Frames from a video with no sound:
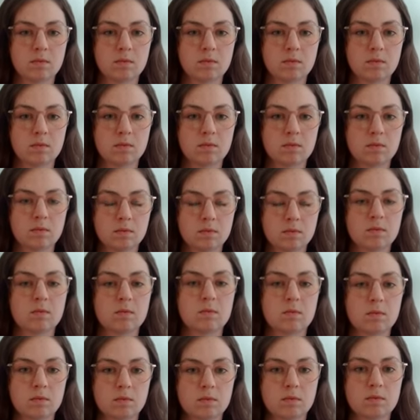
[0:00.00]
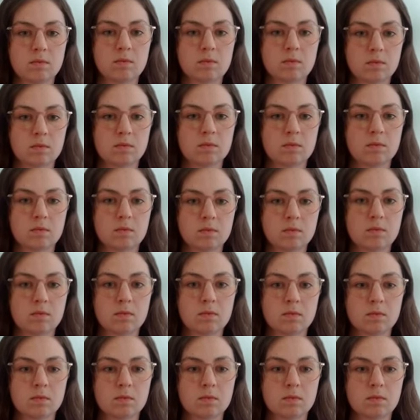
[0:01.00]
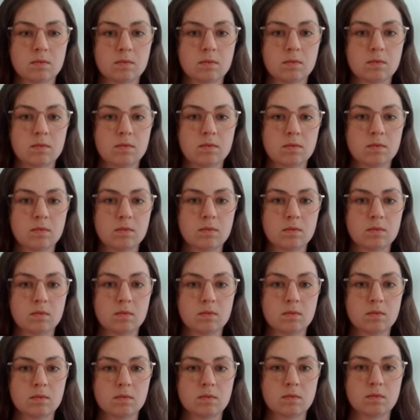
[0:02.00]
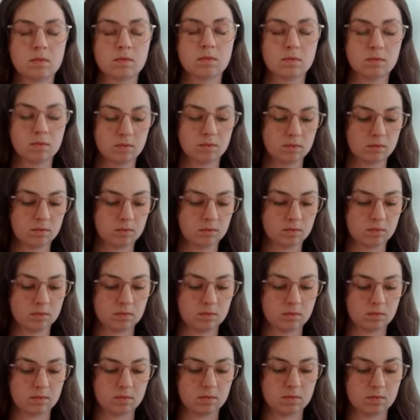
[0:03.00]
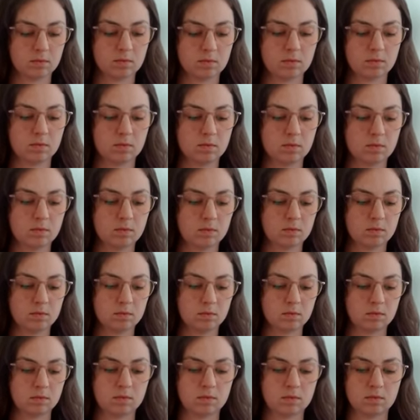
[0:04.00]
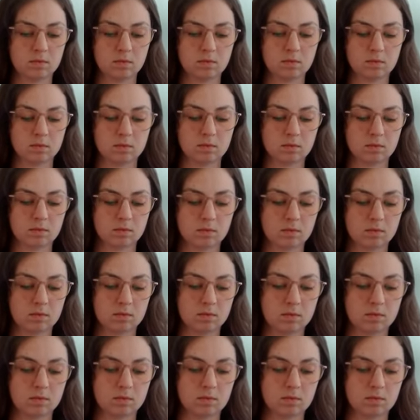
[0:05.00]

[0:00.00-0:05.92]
The person shown says nothing.